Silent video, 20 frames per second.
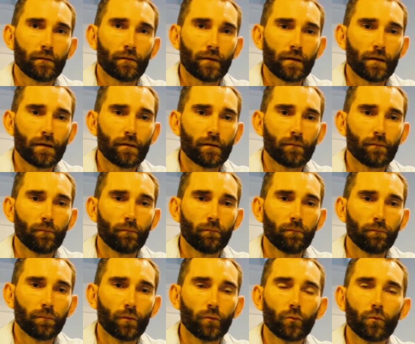the
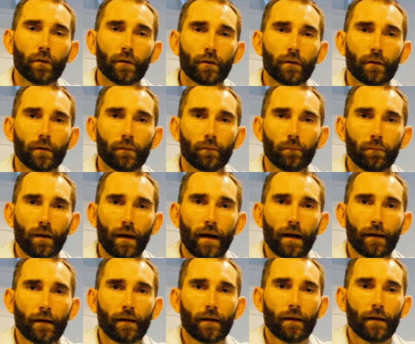blue and
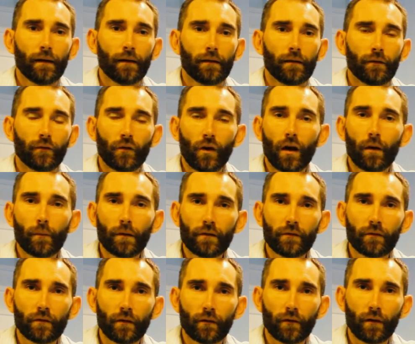black
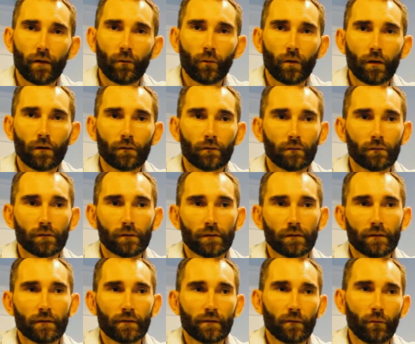zombies, I thought, well,
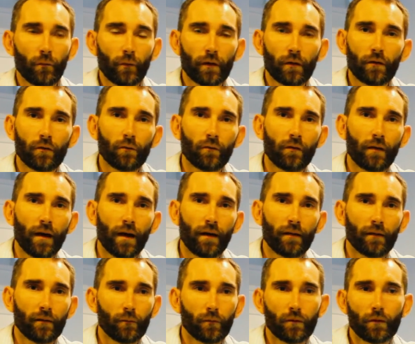let's see what we can do with that,
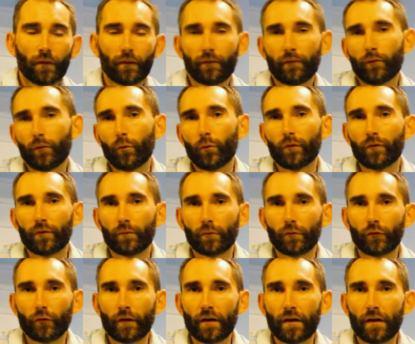and then we'll throw in
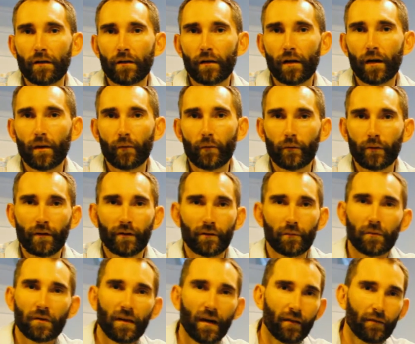some green there, maybe get
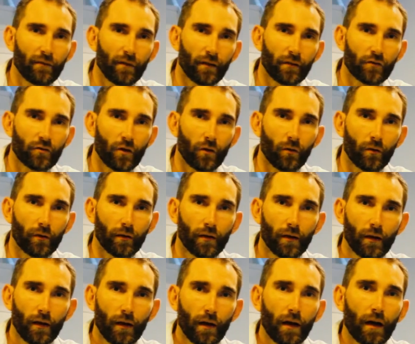some Death Touch going.
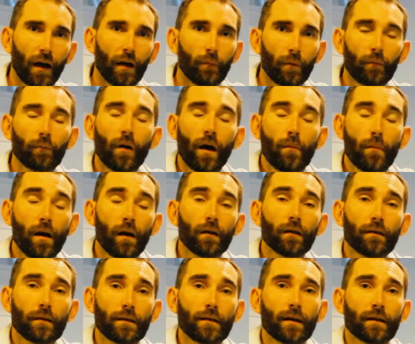But
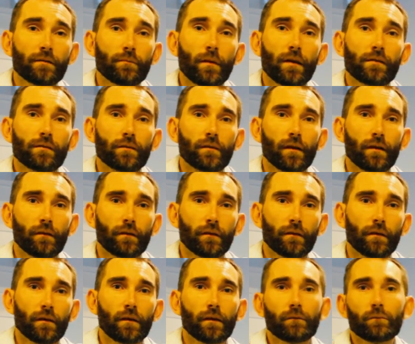primarily the deck's based around
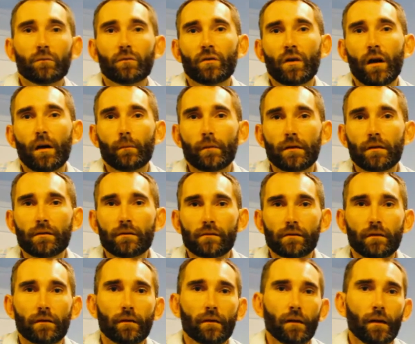zombies,
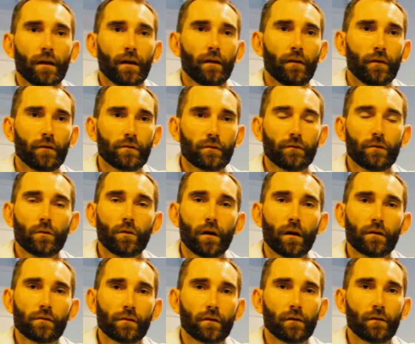and there's a few
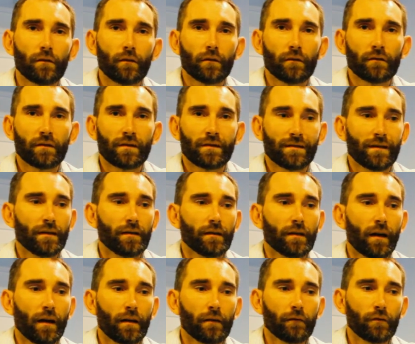cards that are designed to
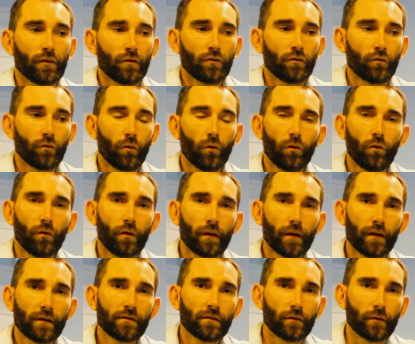kind of control
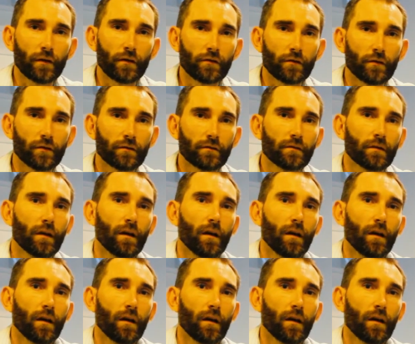his creatures